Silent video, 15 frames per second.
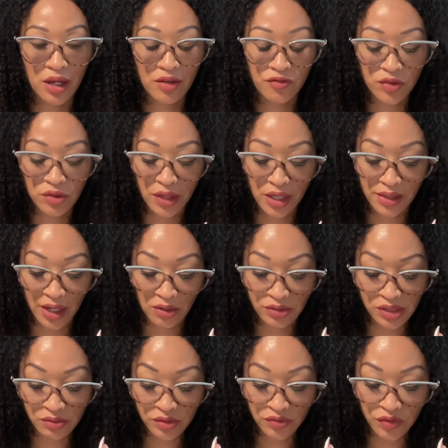I feel like that
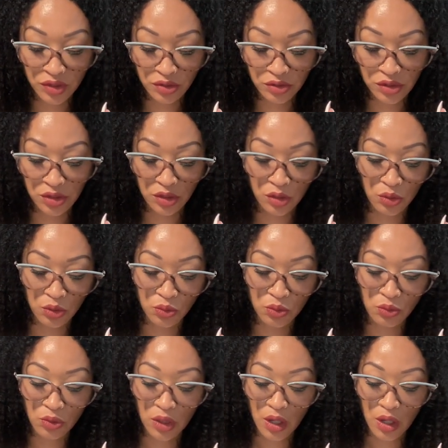was revealed to you.